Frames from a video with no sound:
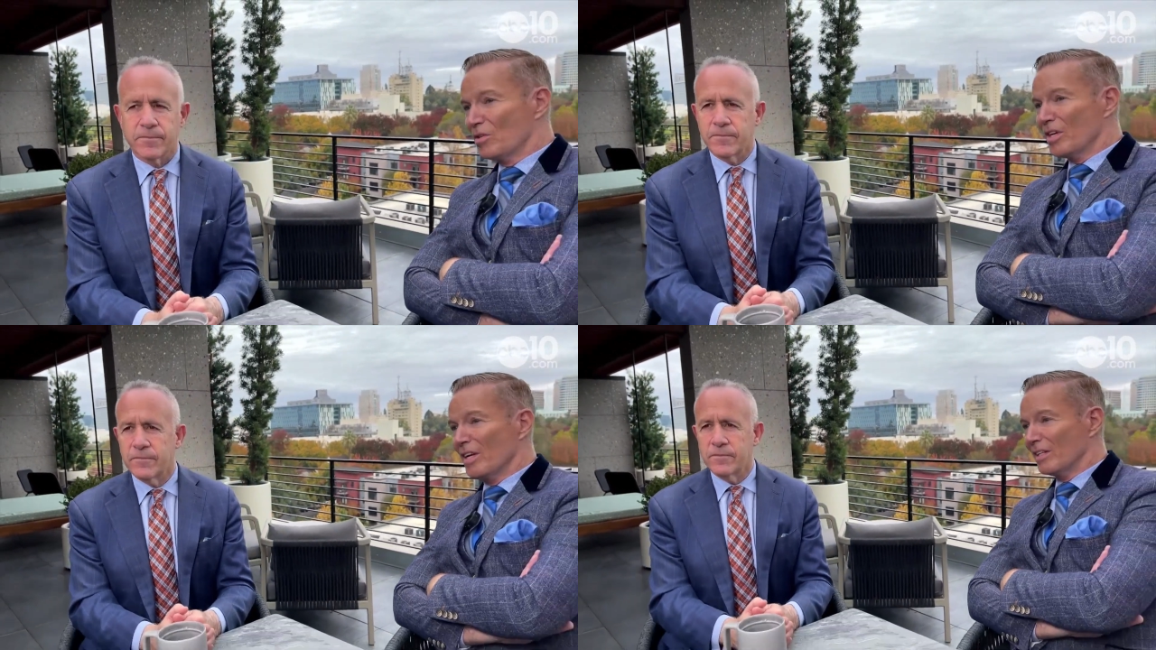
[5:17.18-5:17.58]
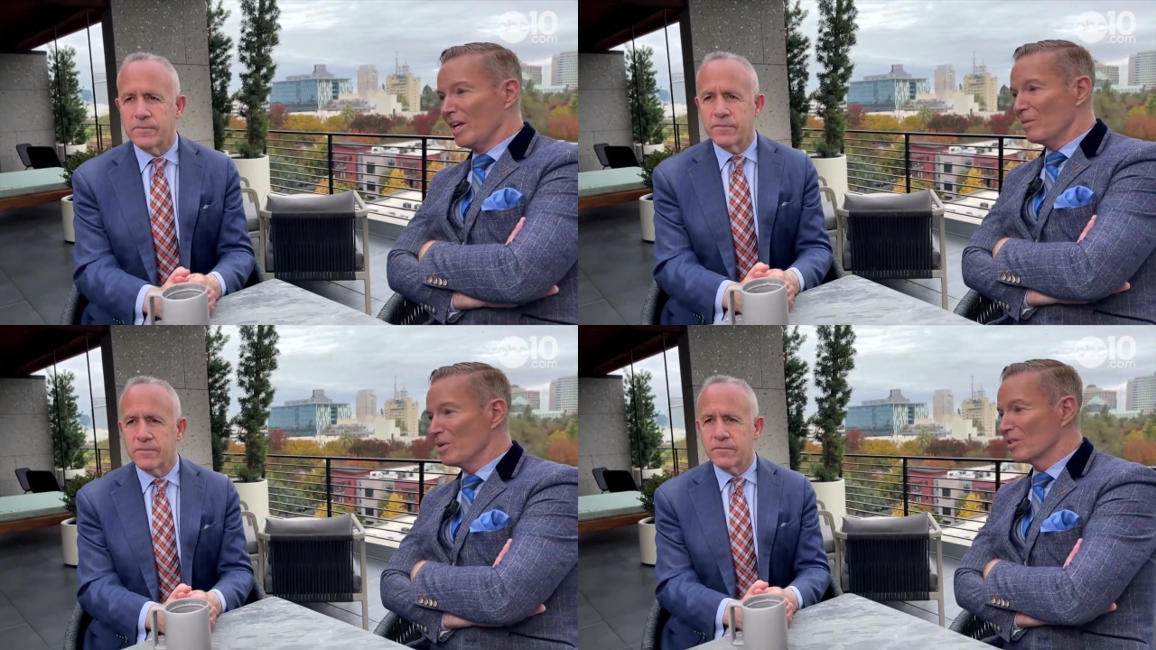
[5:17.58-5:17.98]
Speaker 1: say it
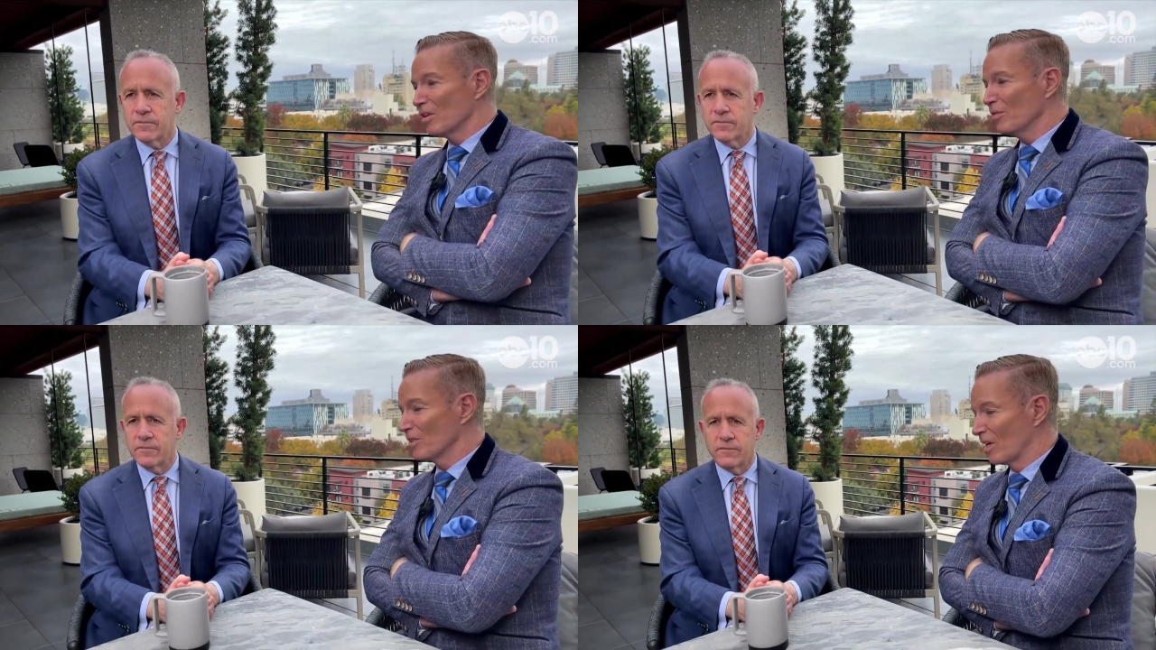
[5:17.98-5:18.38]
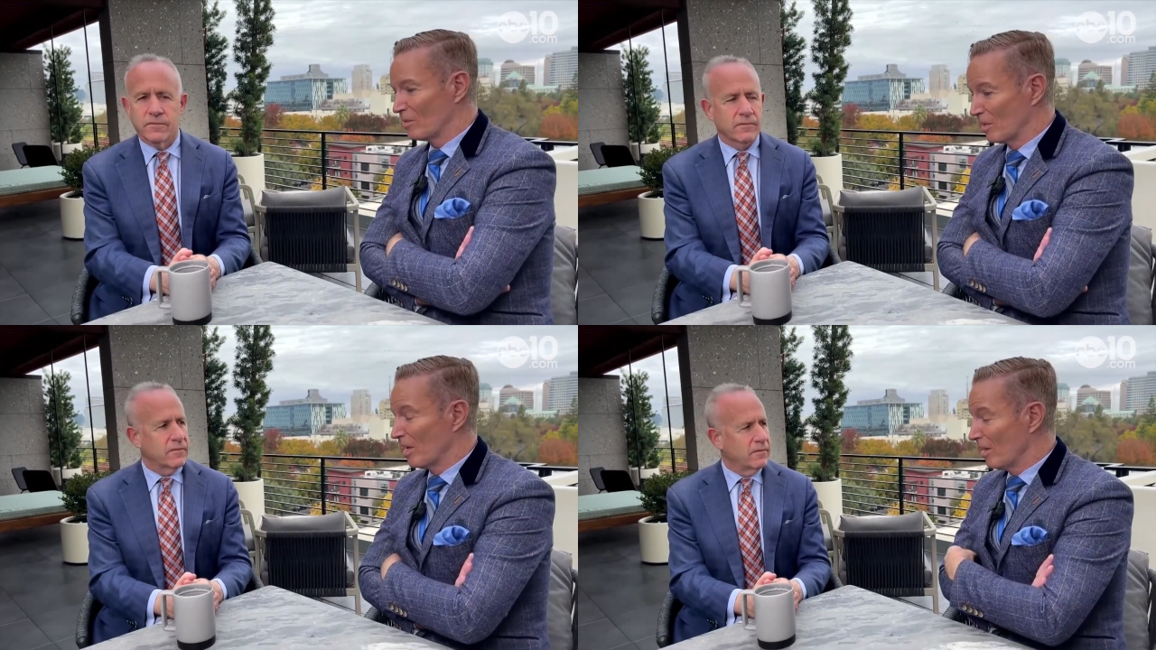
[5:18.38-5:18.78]
can be tough at
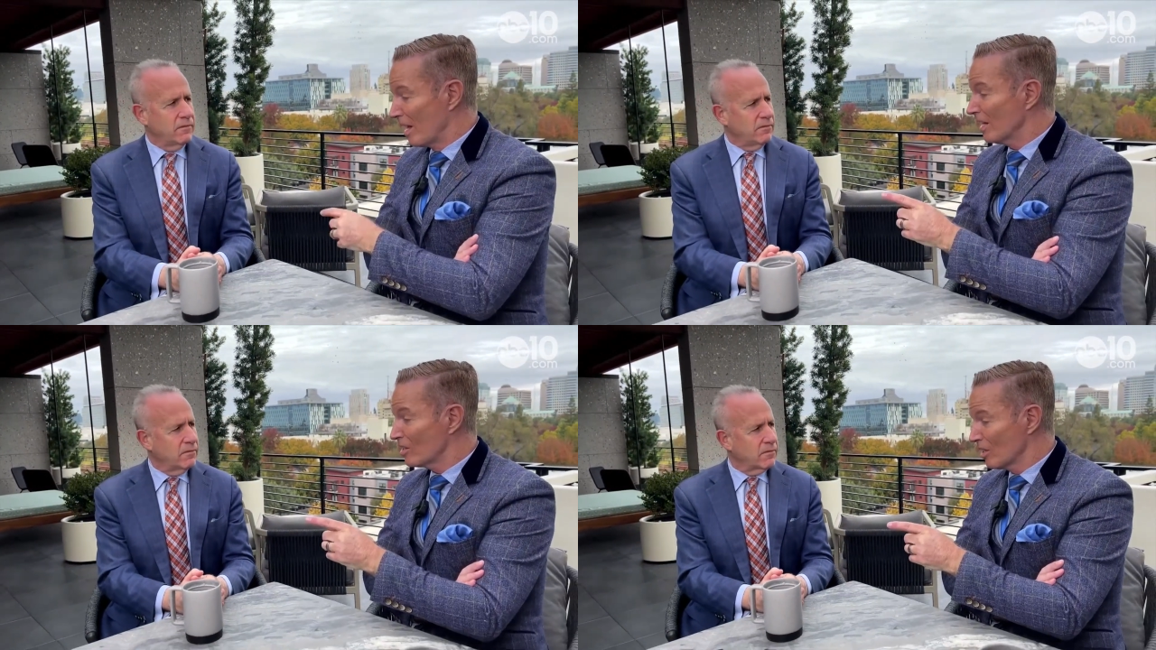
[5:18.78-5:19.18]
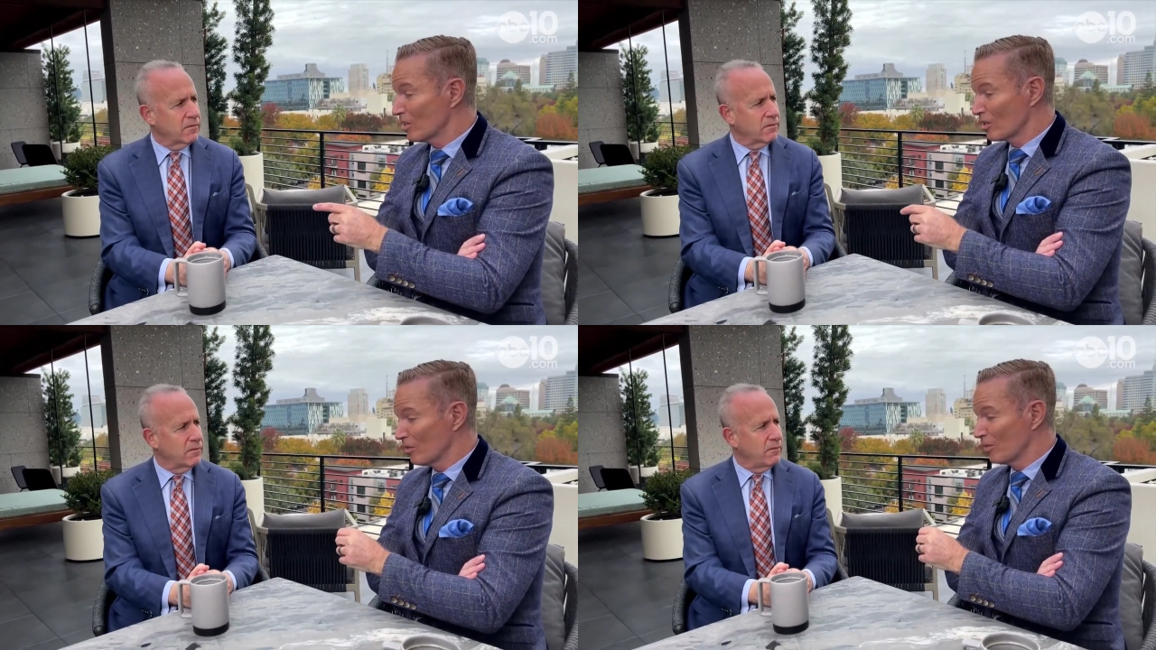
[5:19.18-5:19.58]
times, and, th and that sets
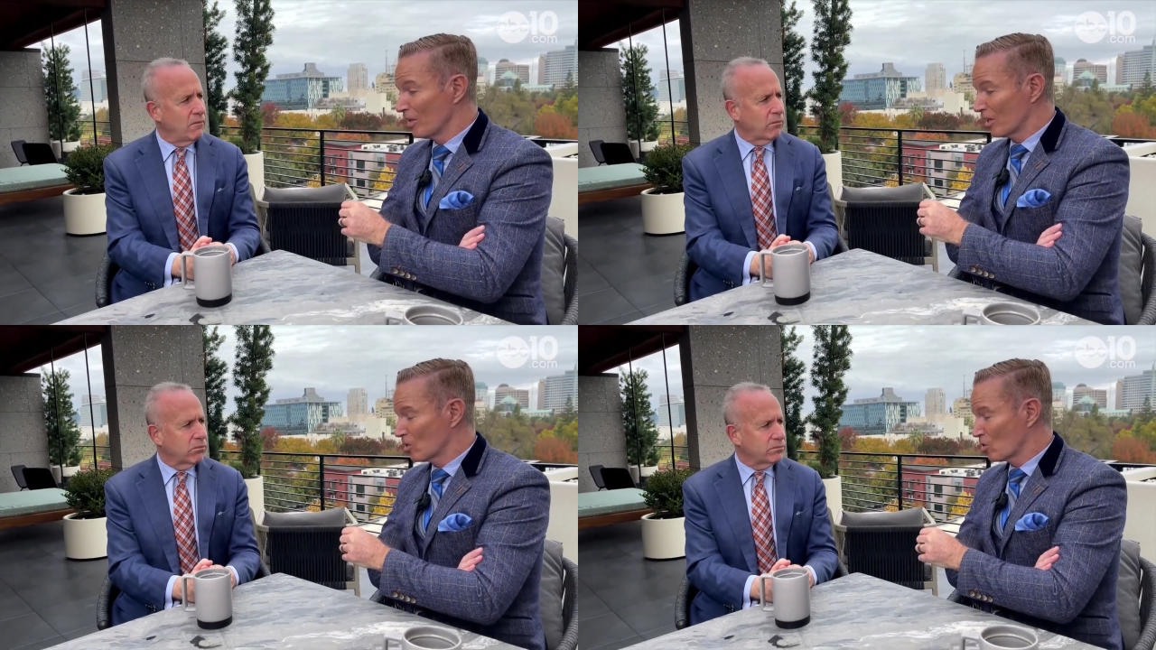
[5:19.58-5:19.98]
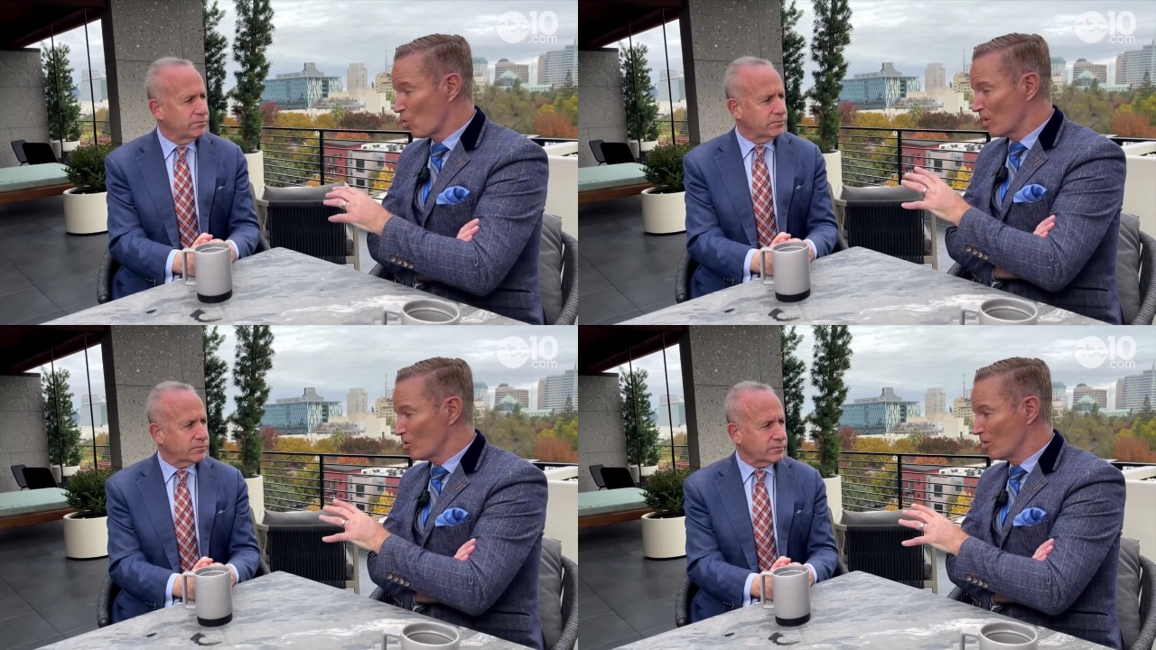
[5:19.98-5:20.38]
us up for the next
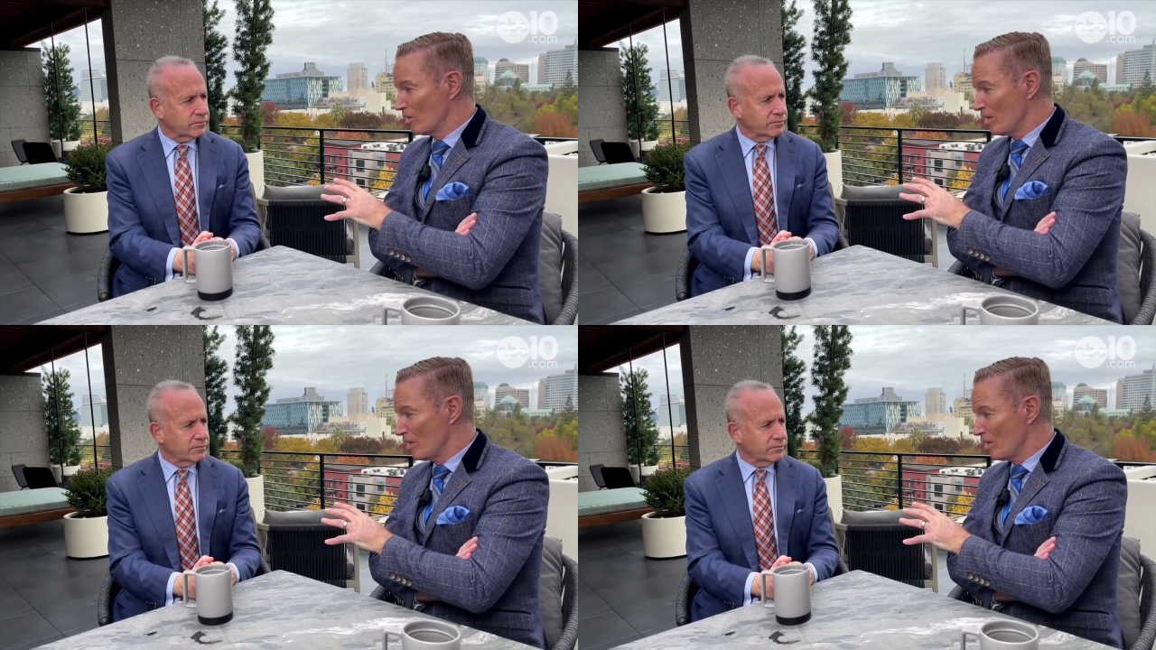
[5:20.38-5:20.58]
question.